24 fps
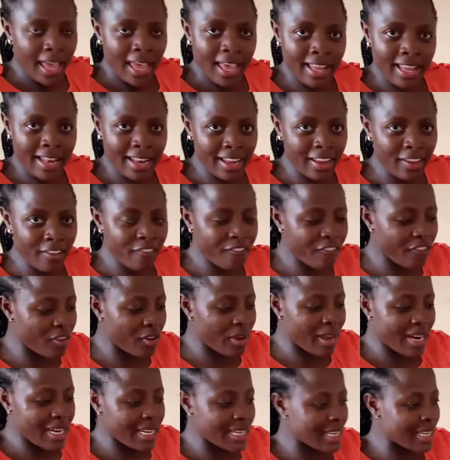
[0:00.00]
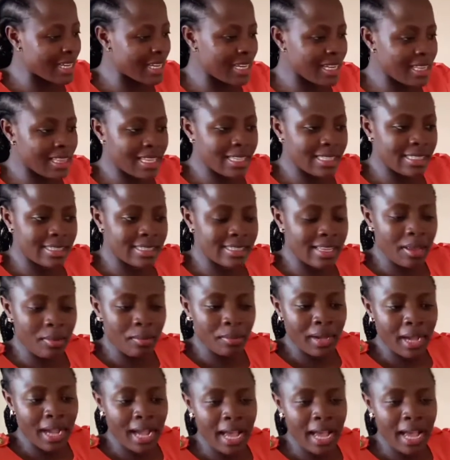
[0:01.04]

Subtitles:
And if you are keen, the same